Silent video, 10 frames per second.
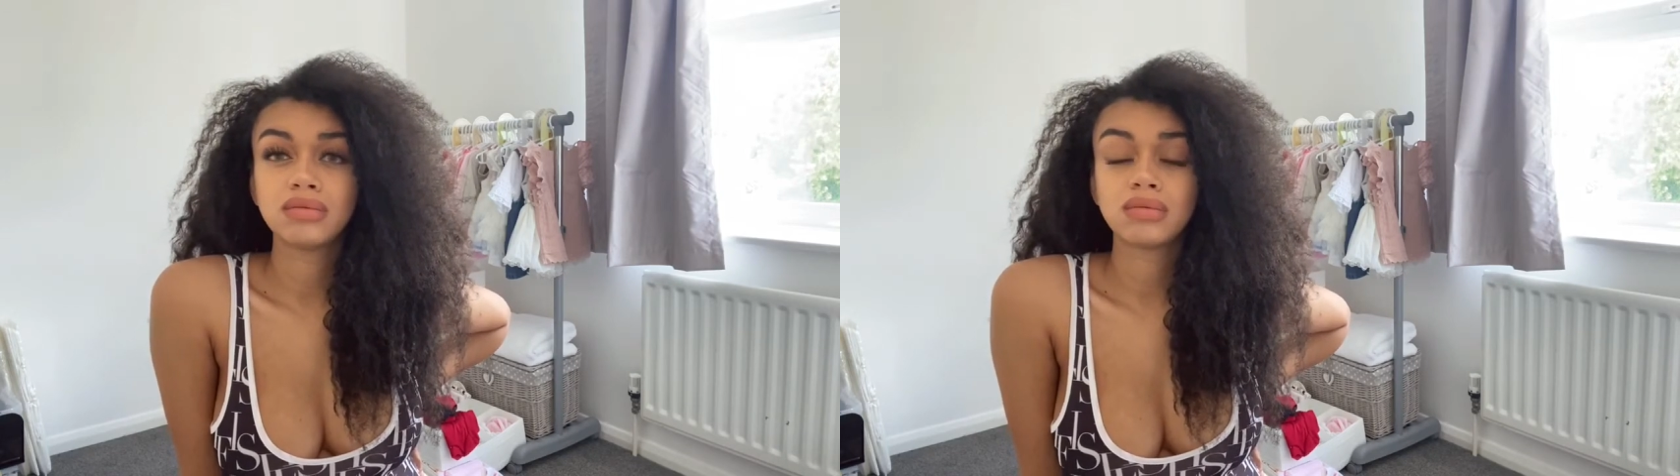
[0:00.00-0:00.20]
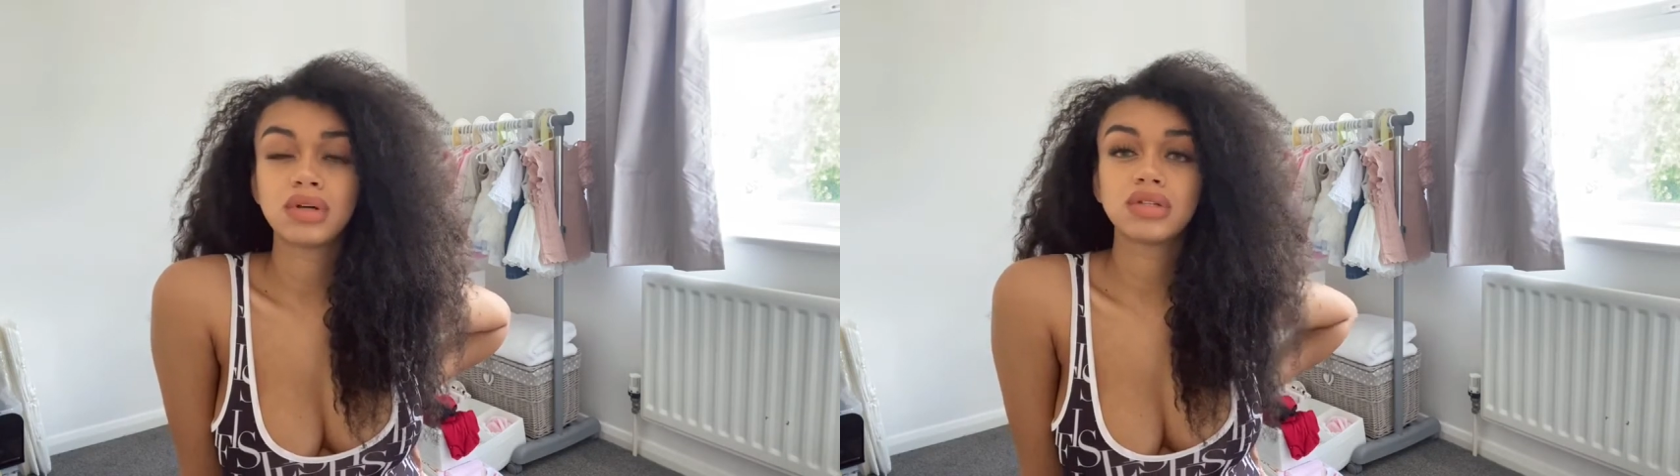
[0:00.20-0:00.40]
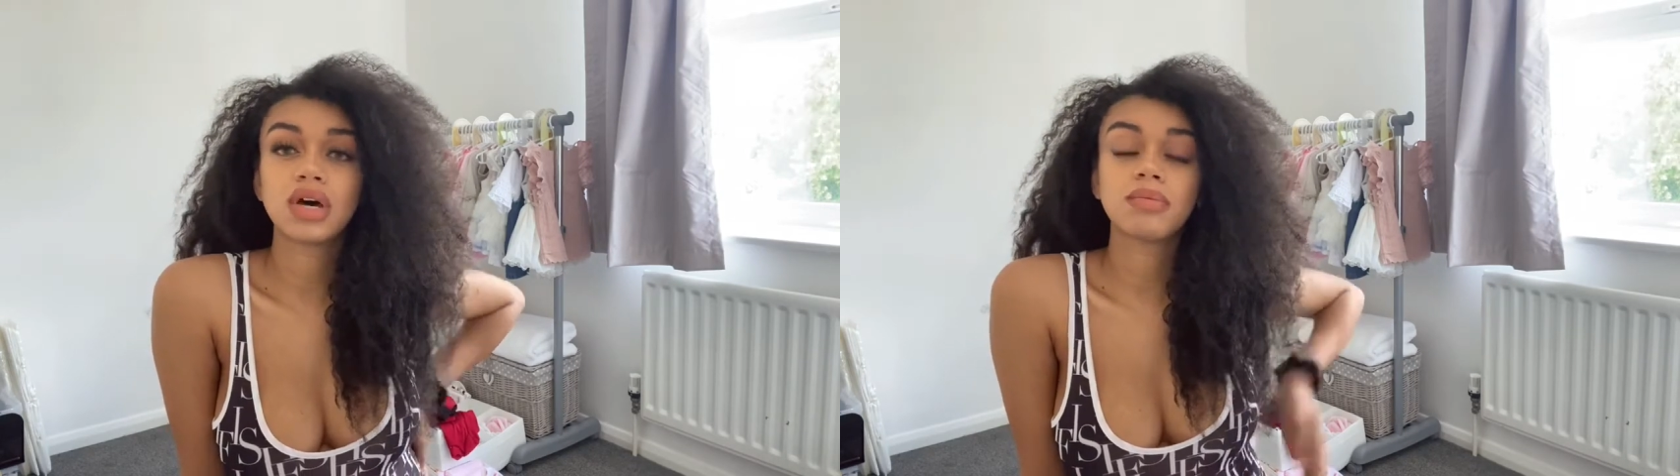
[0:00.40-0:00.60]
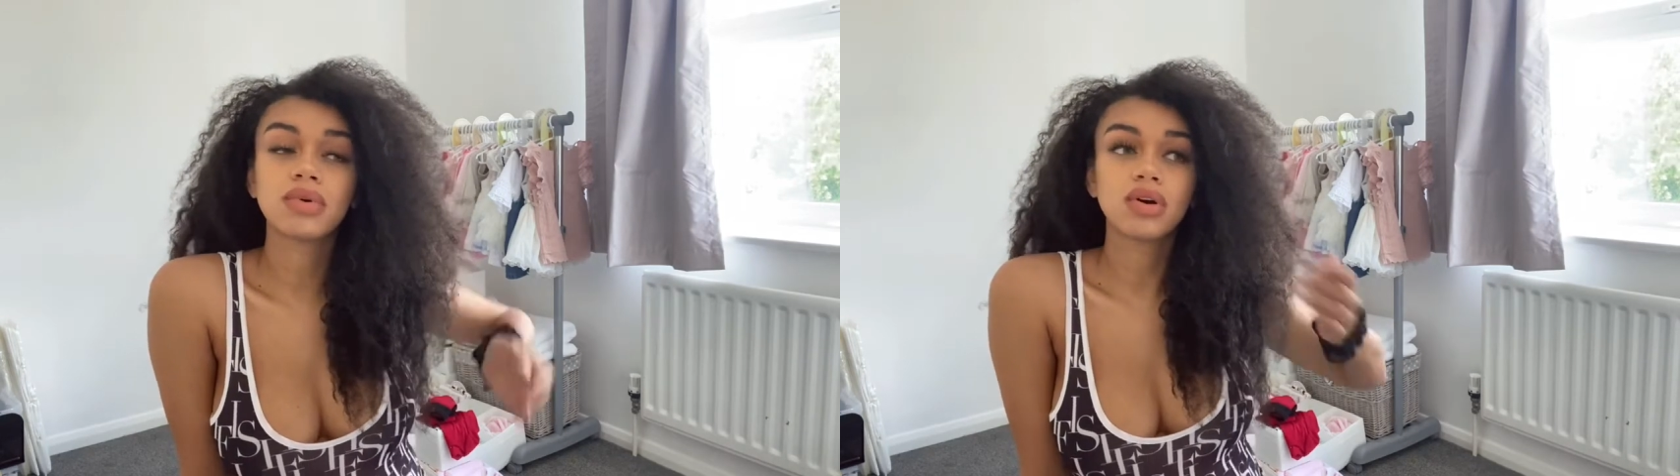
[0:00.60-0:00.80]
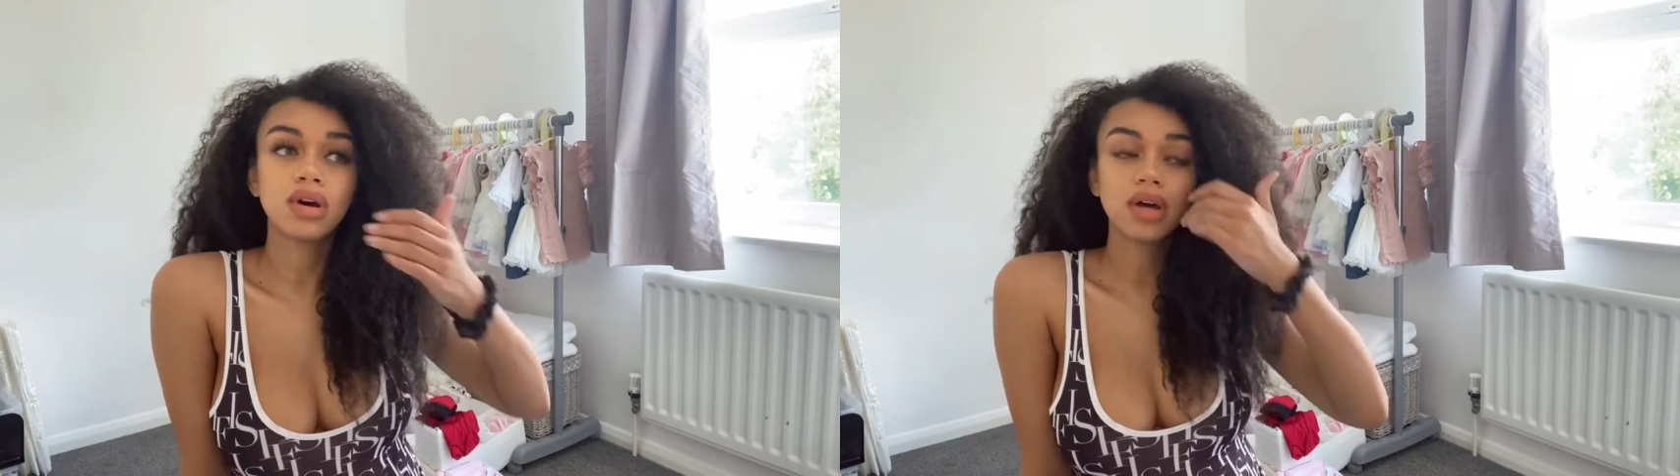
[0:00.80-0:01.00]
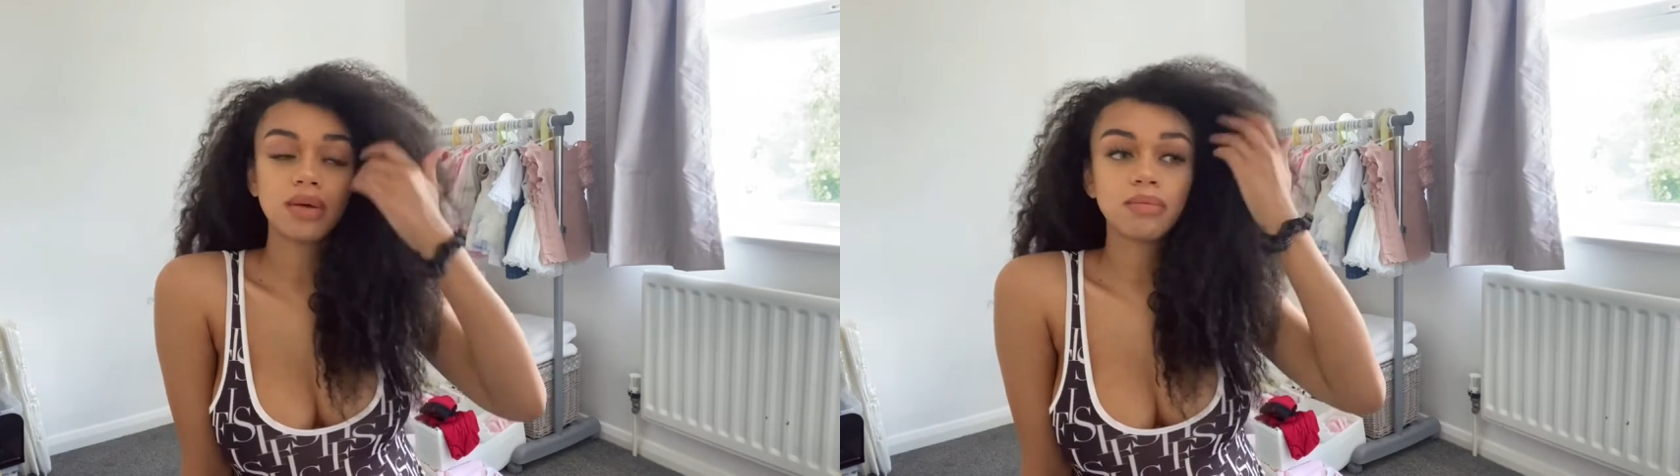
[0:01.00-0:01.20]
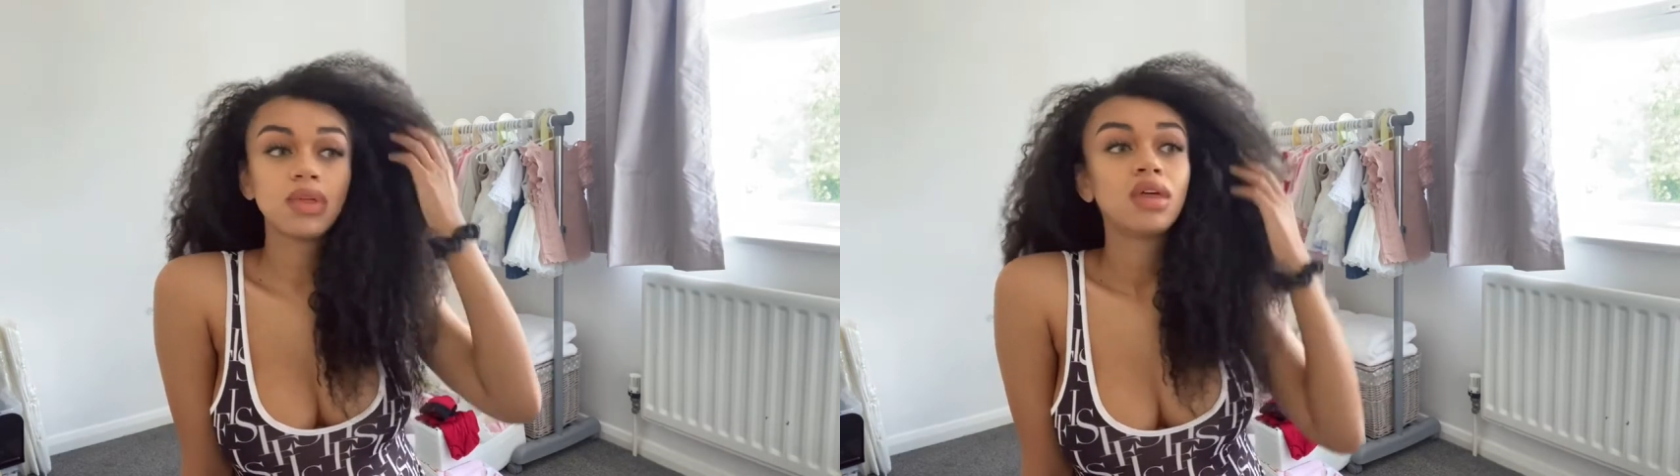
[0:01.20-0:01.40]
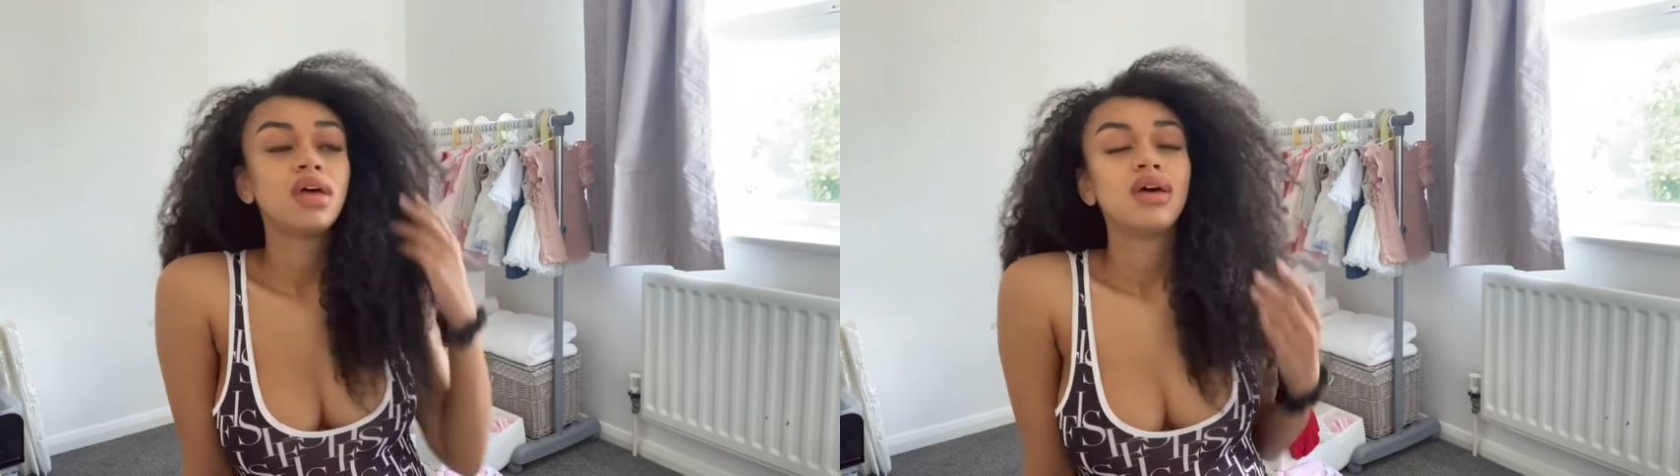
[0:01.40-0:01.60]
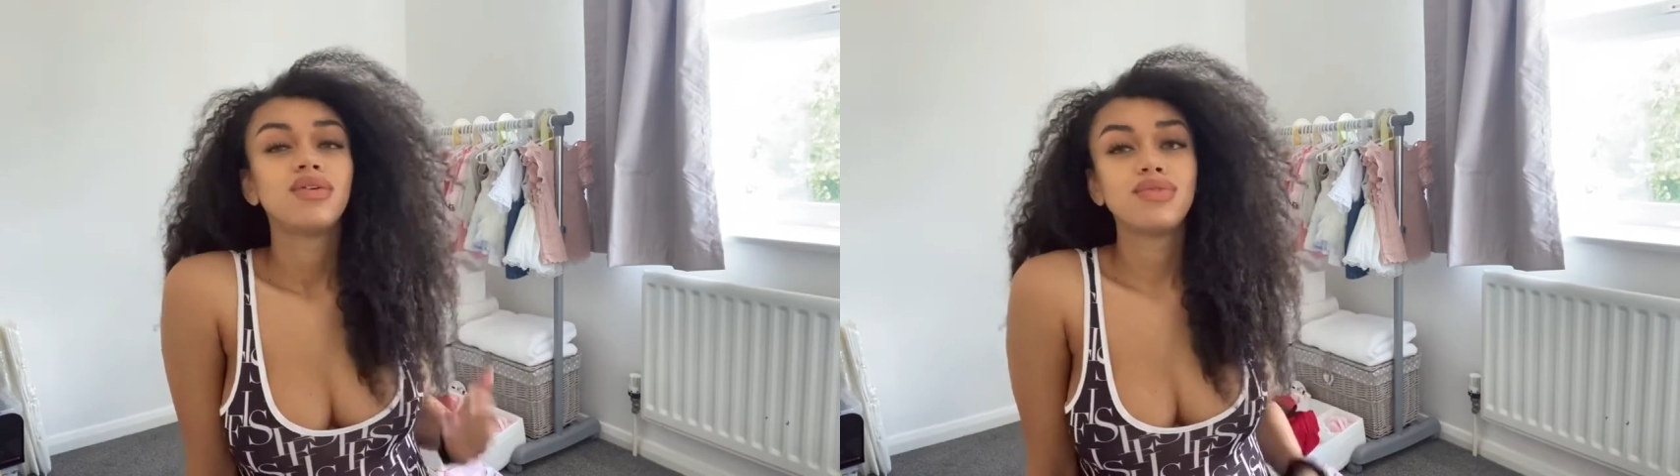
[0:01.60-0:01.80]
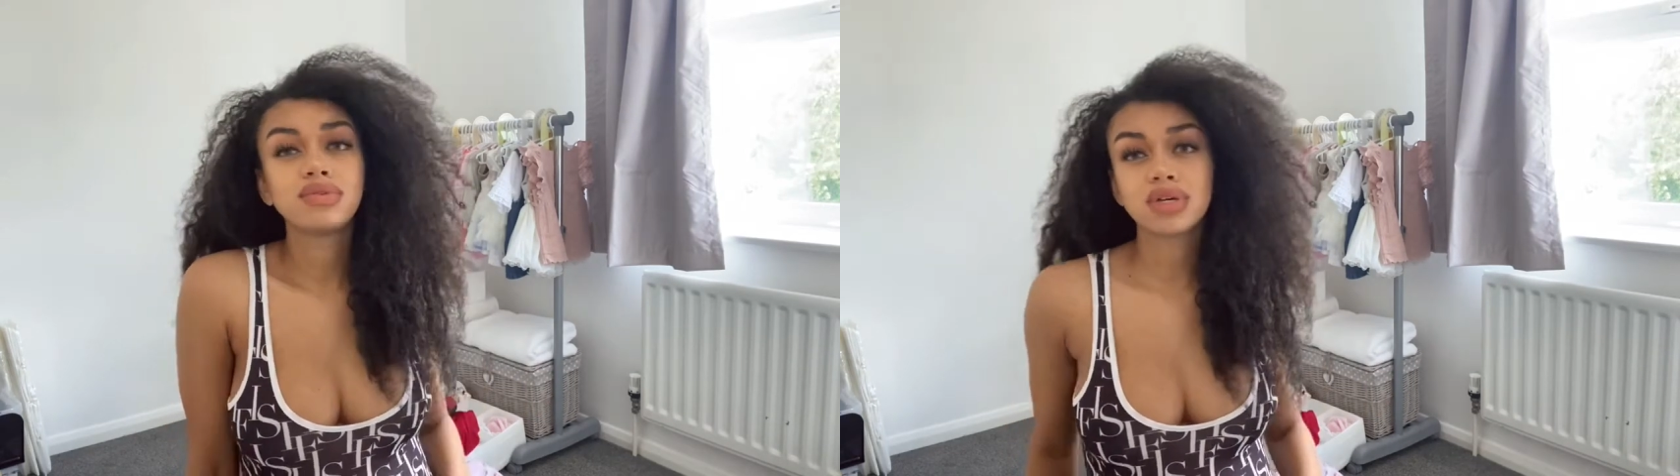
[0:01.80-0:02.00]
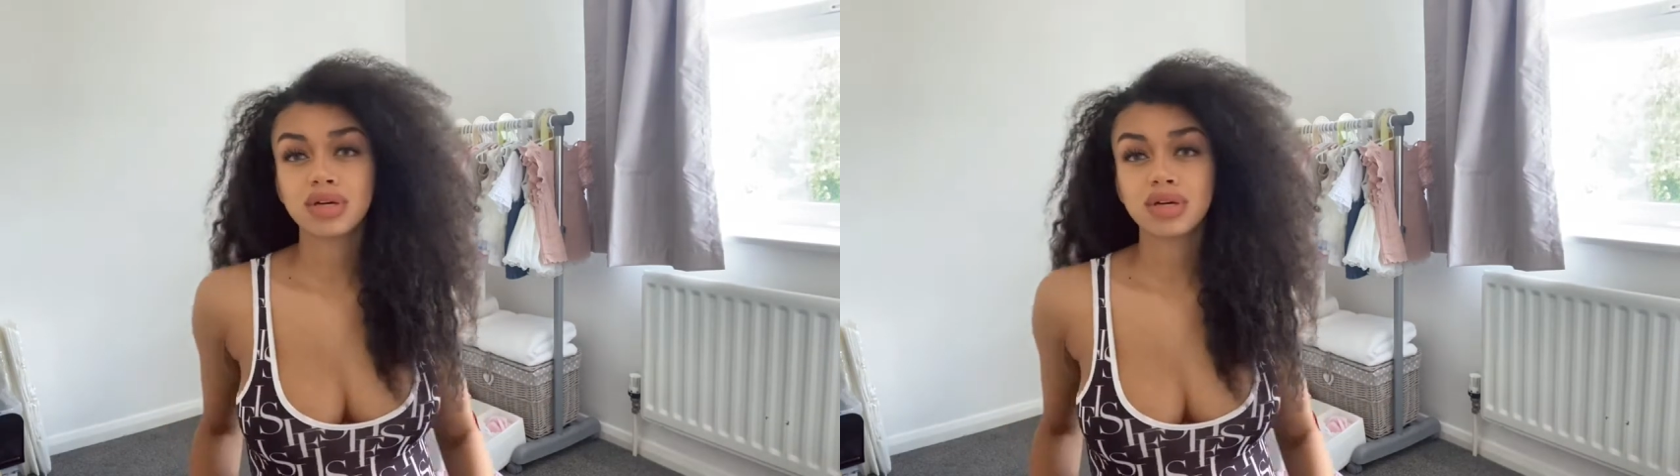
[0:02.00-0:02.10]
One time I got, feels like